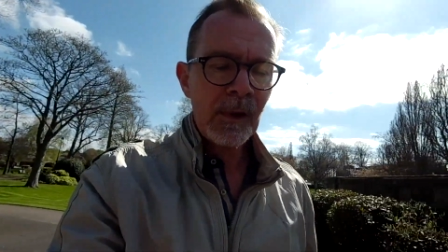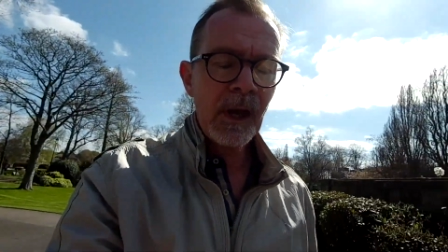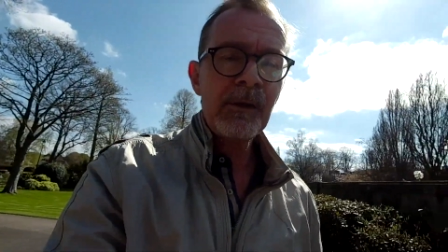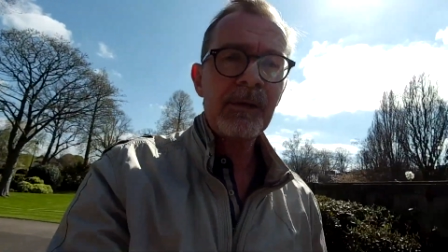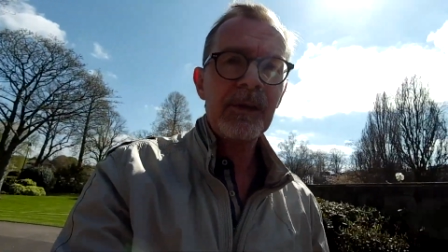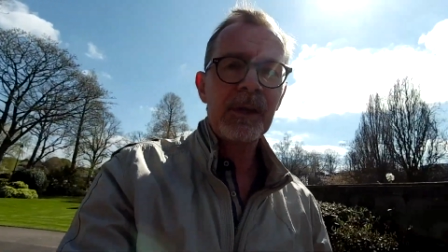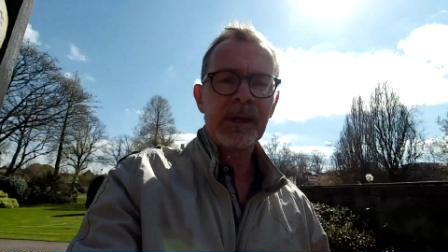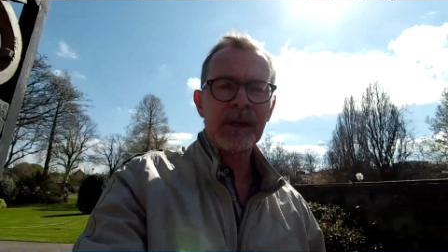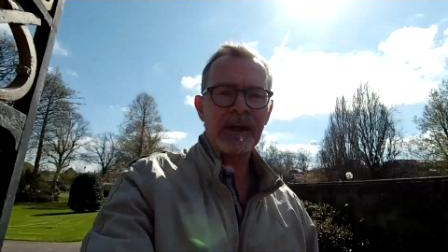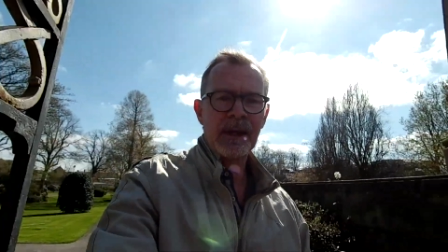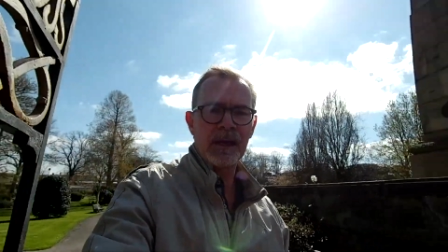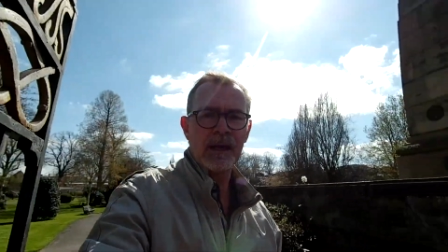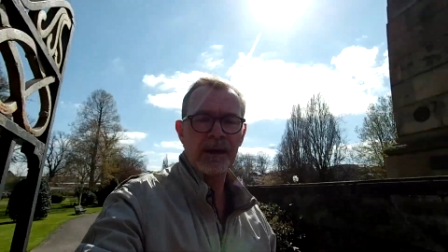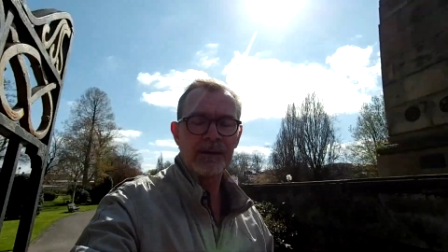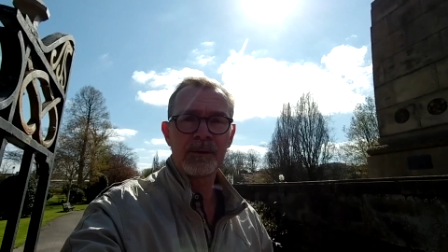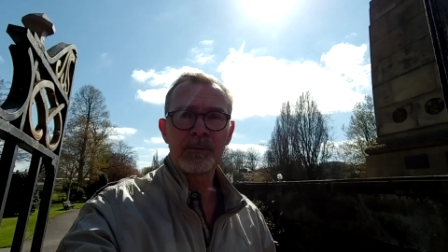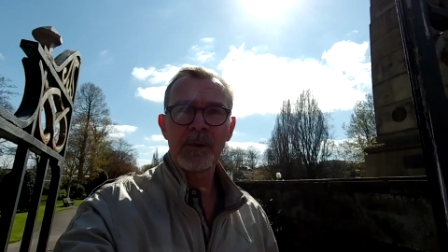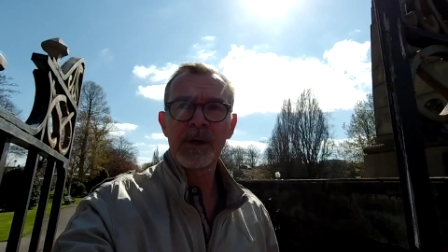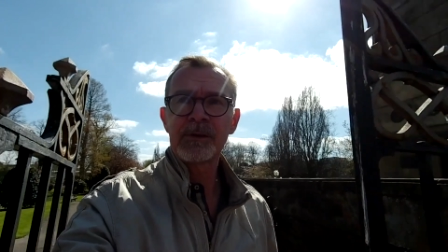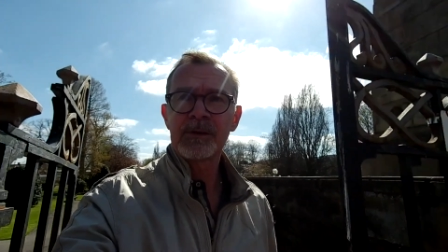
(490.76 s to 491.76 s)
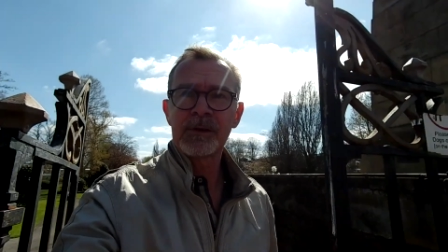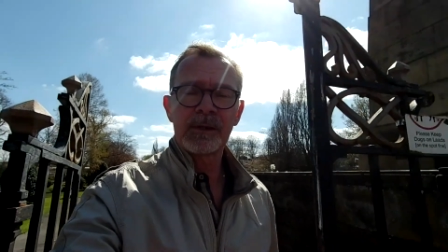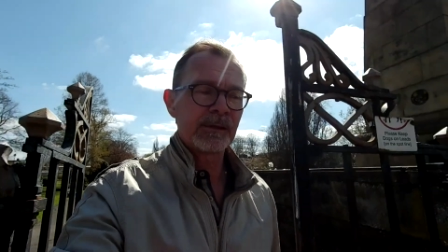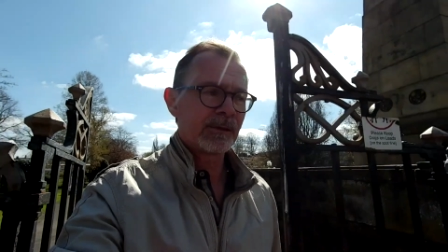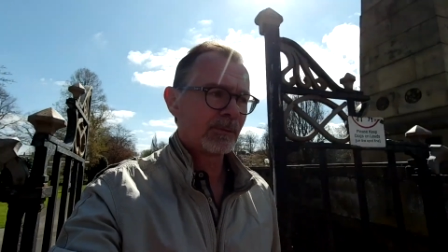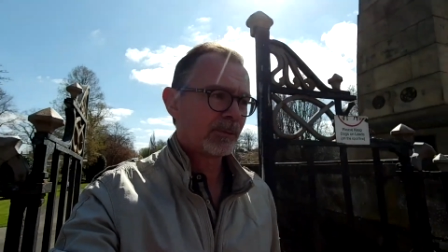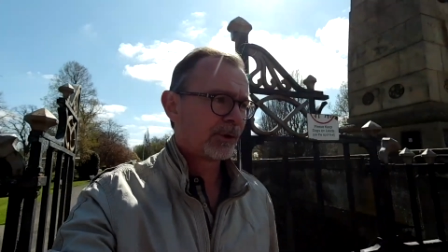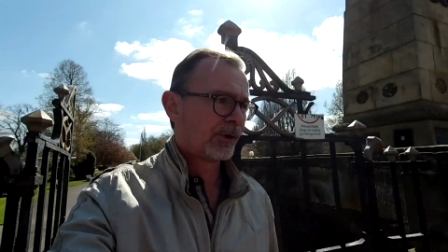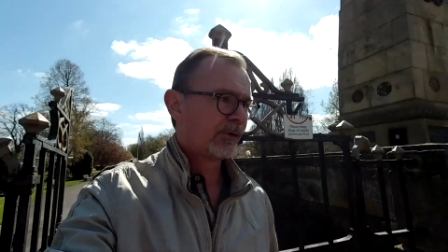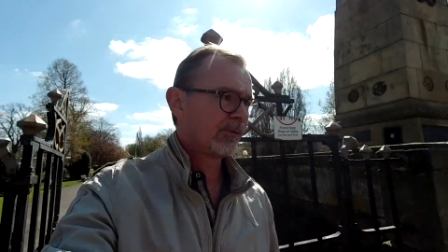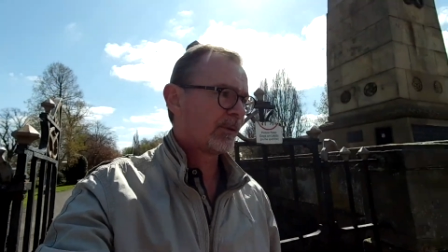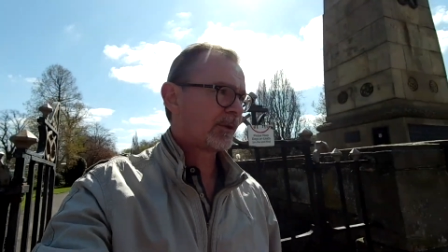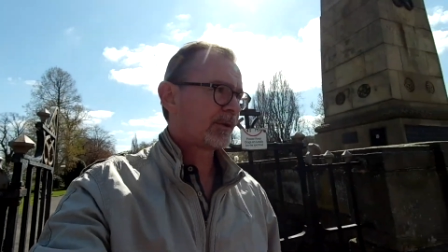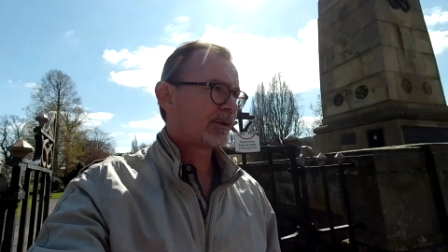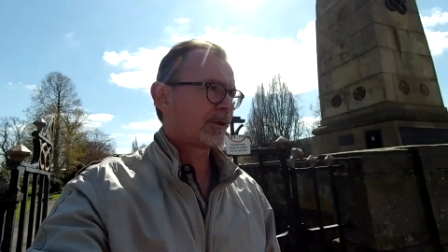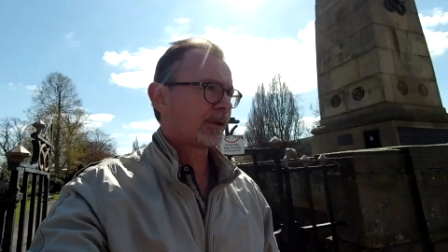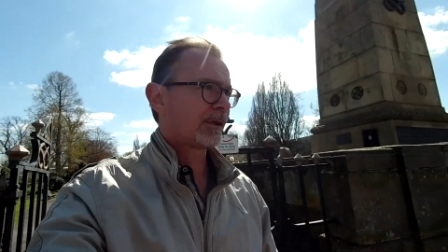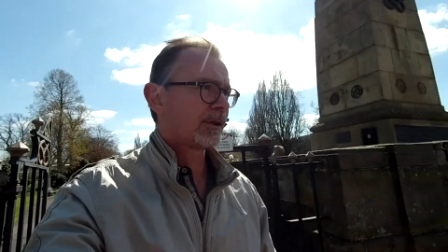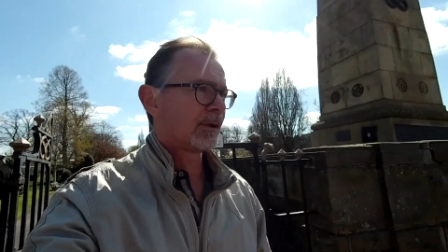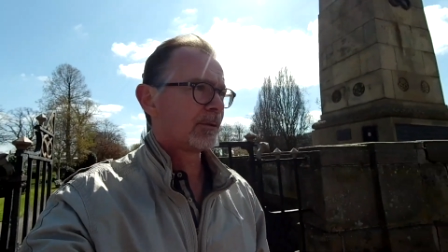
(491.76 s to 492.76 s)
I think uh, I think most of these improvements
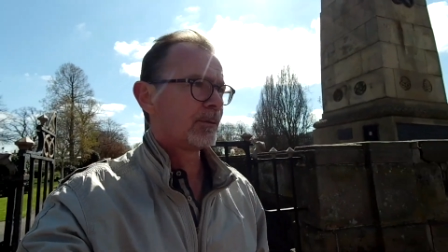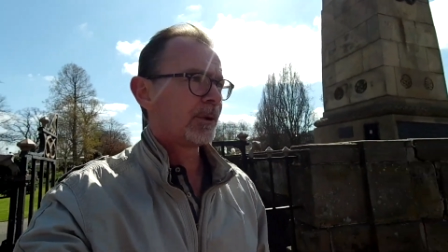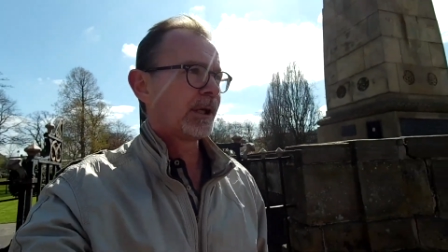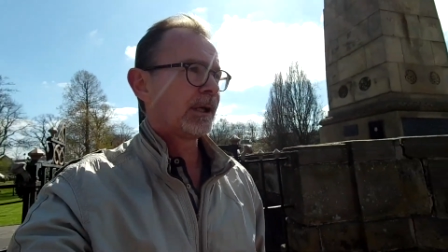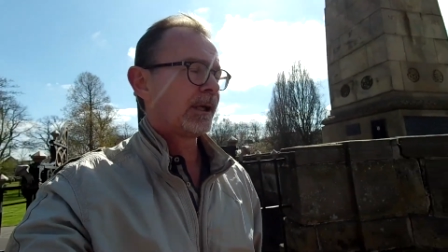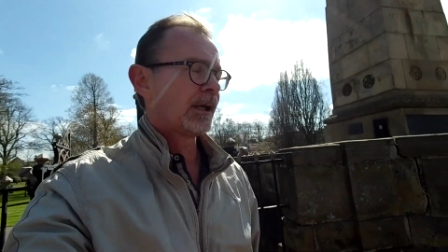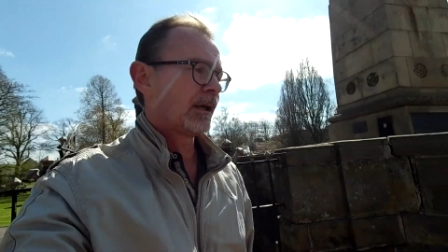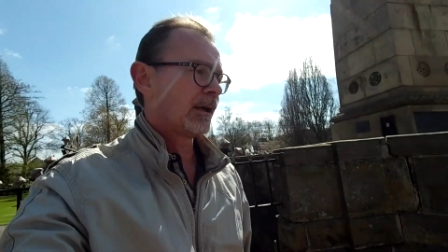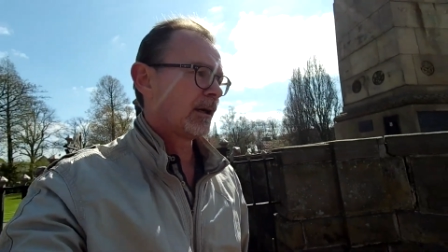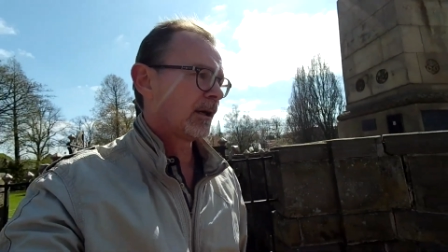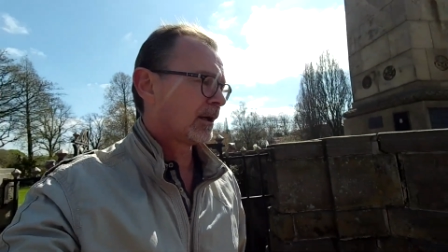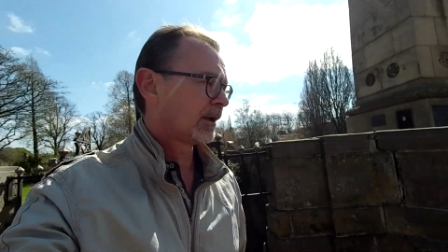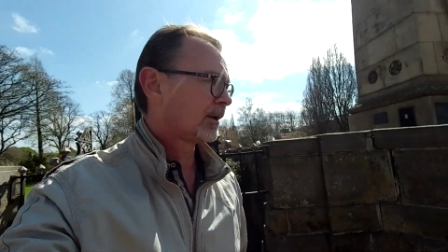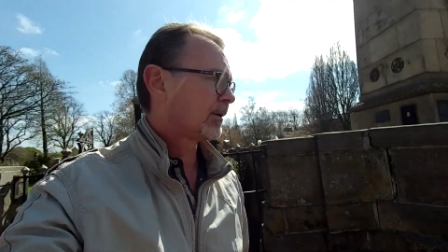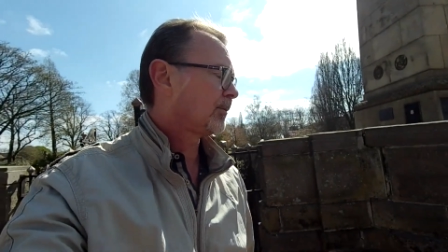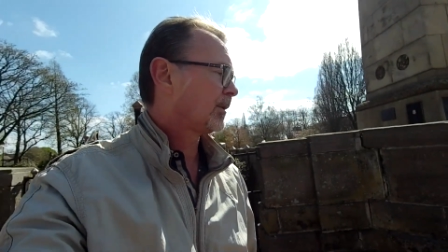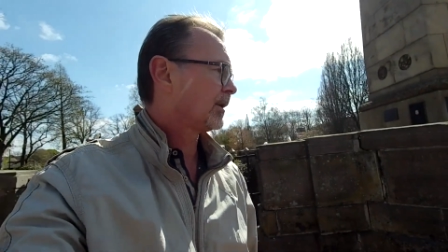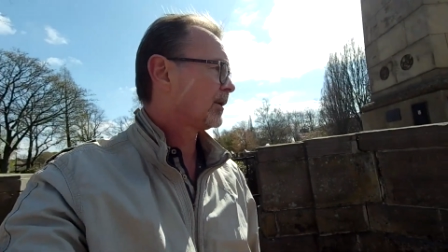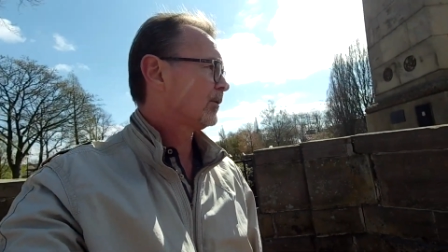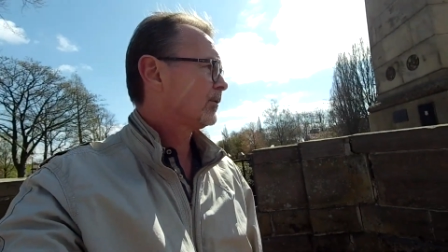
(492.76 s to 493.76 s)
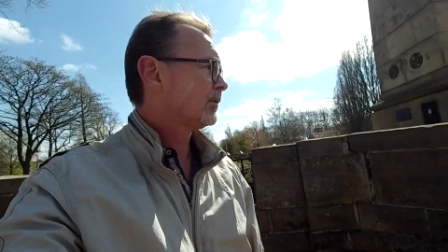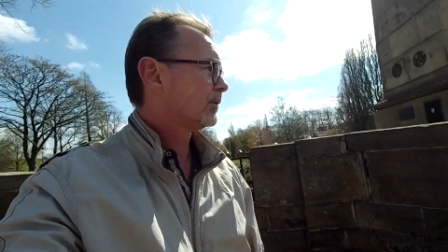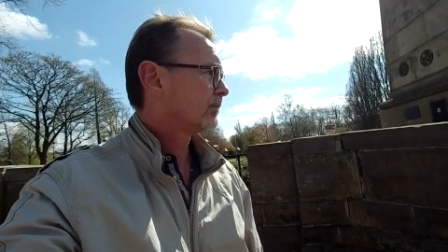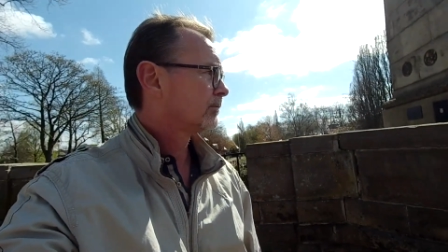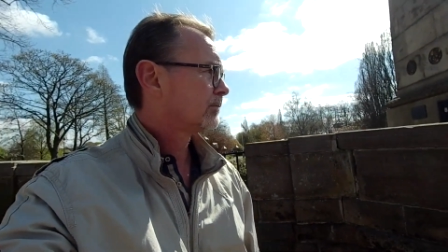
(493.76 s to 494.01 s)
are going to be uh, are going to be good.